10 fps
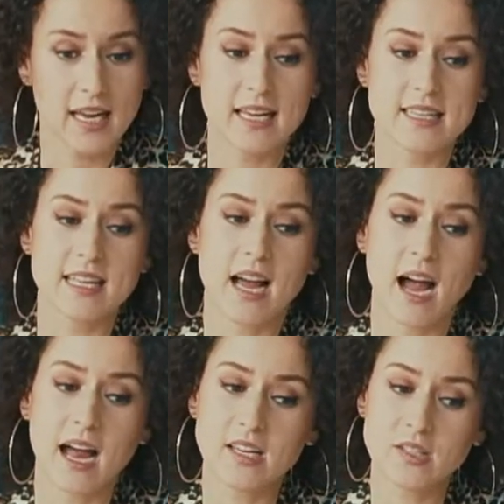his
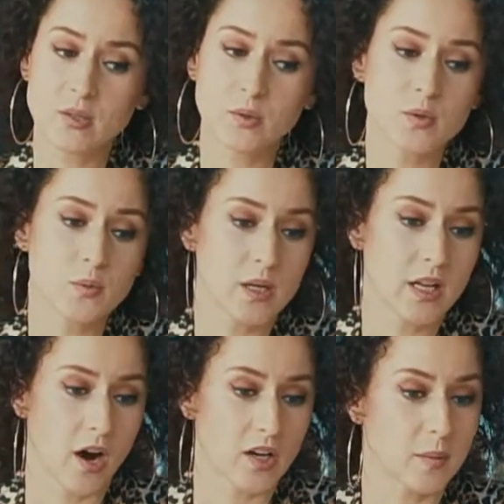high school
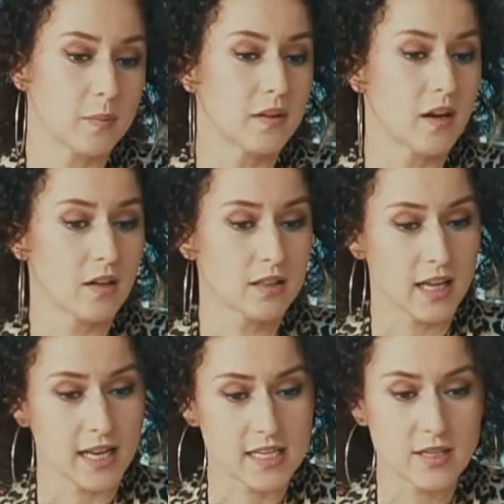sweetheart, a blonde
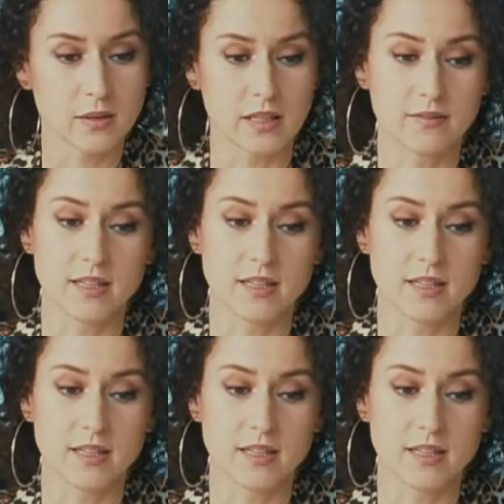lady who lived